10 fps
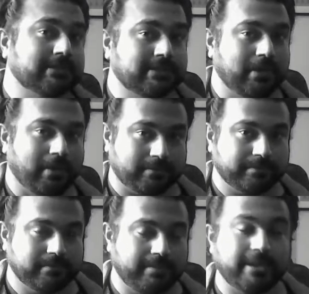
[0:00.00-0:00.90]
a song.
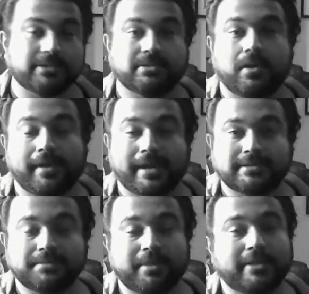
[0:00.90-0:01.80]
Playing a song as
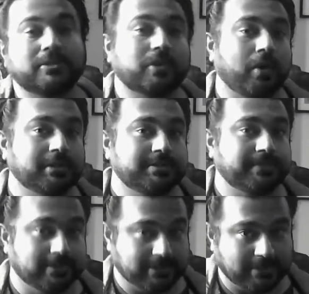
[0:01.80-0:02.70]
in playing the chords
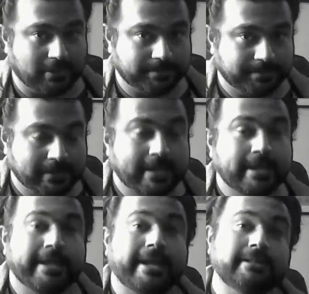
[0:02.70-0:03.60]
for a song.
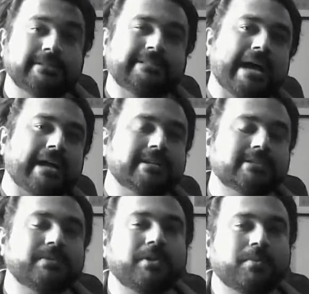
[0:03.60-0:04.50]
And that
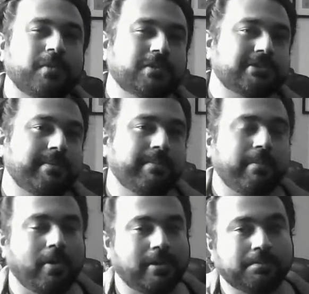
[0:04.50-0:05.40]
is one of the most
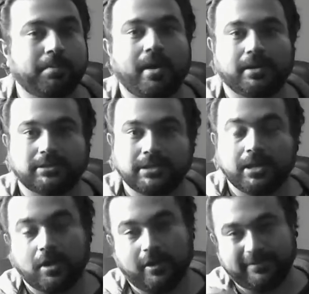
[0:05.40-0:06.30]
important part
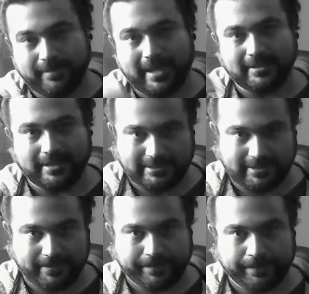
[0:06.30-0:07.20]
of playing the
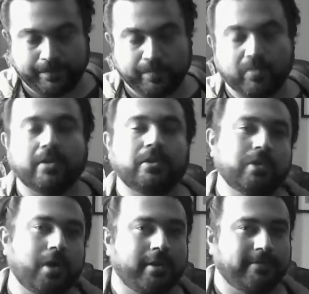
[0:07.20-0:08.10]
guitar. A
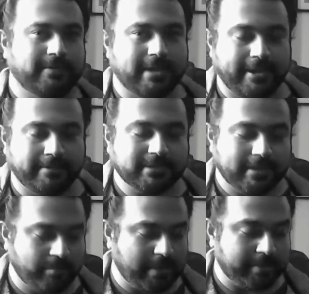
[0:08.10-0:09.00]
lot of
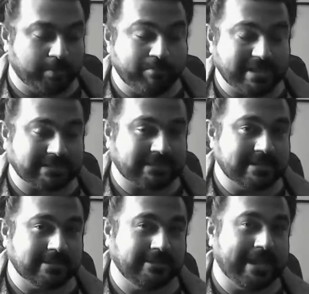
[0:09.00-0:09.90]
times people
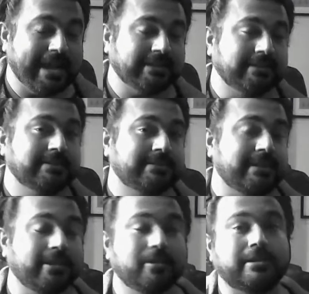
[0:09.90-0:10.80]
miss that
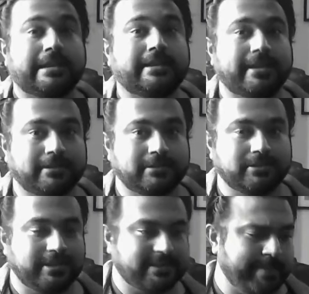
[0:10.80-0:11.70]
singular detail.
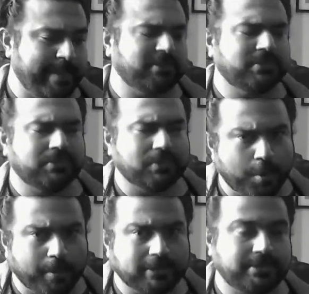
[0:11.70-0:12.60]
So they spend
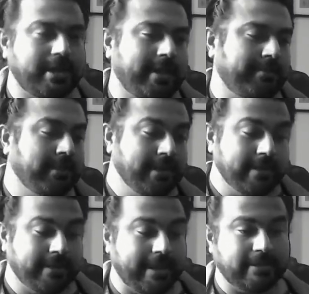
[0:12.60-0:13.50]
so much time
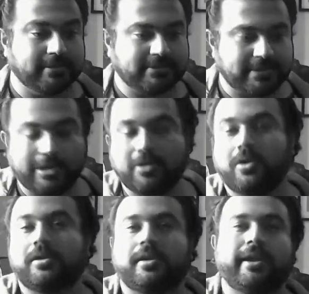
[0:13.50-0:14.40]
getting the C
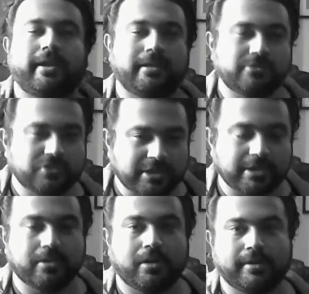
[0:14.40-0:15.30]
chord right and
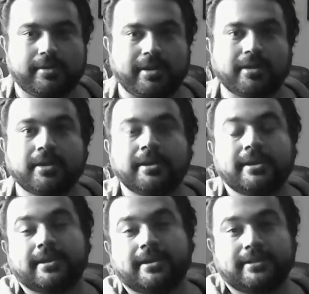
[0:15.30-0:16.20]
G chord right
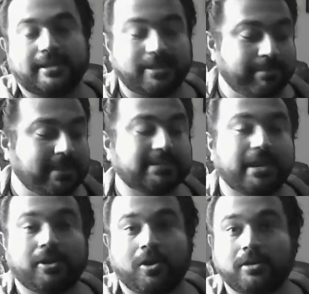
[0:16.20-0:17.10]
that they miss
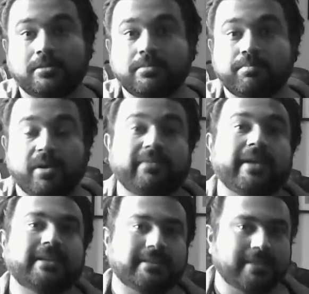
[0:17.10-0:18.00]
out on
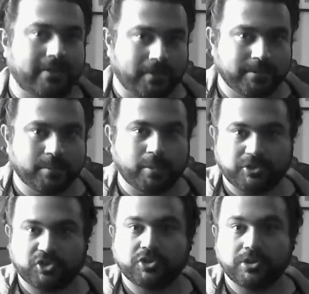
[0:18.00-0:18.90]
perfecting their rhythm,
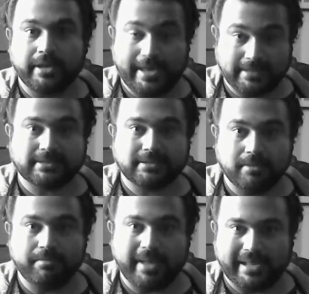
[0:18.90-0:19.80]
which is
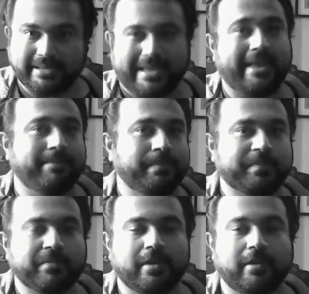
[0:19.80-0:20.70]
the main game
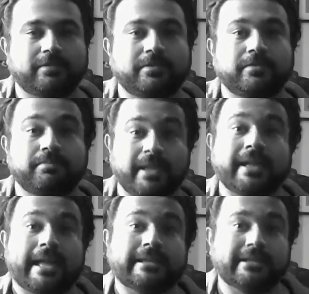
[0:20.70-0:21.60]
of
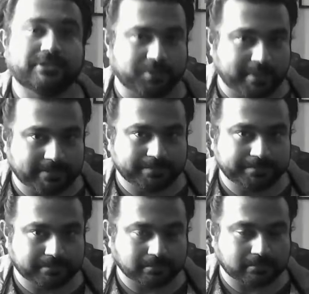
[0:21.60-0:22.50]
playing any instrument.
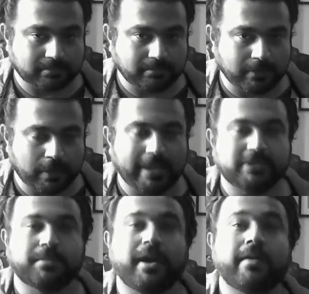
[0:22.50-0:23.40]

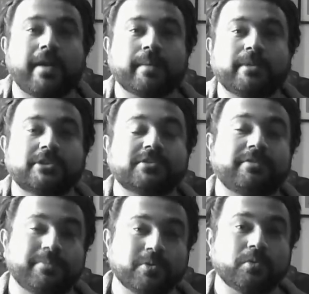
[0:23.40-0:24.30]
Right? So my recommendation
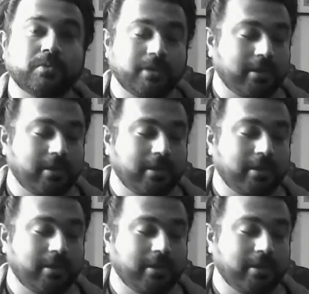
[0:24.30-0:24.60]
for you